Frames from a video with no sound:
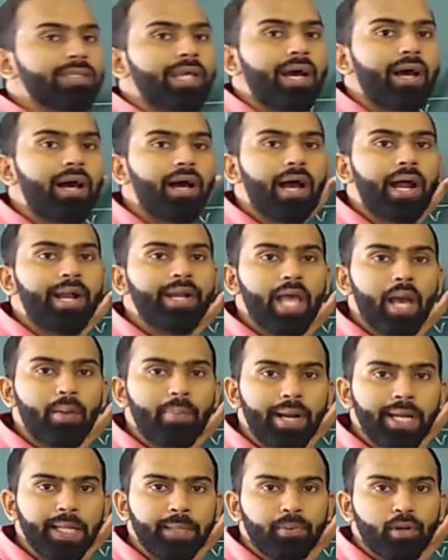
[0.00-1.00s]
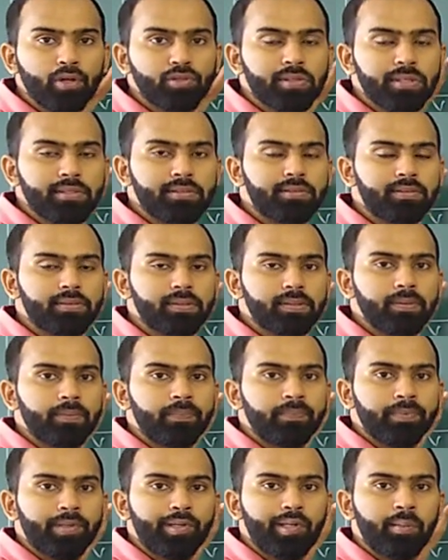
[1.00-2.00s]
is a adiabatic process,
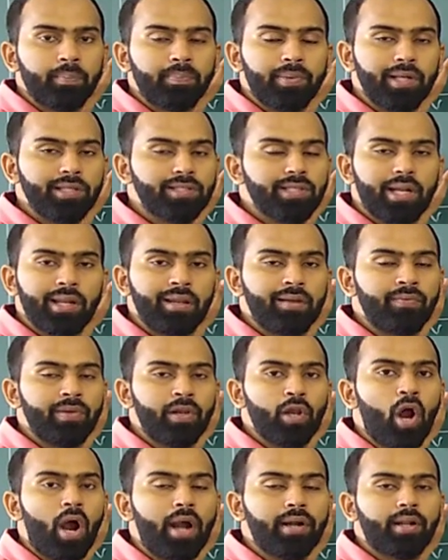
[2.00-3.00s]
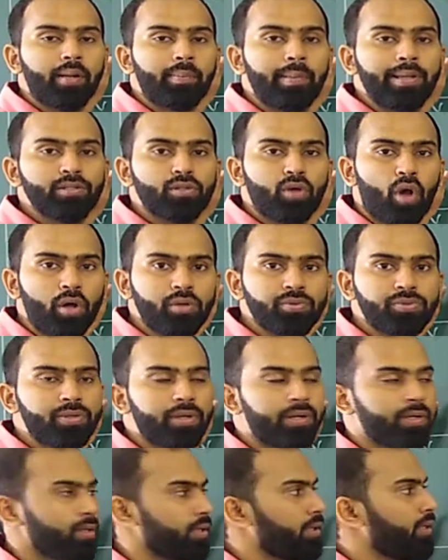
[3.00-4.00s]
temperature will not remain
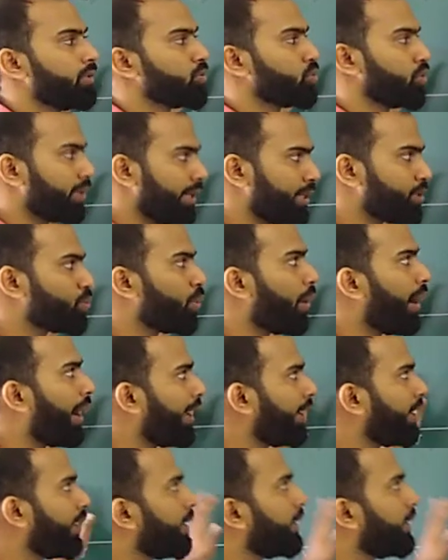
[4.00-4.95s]
constant. So that's why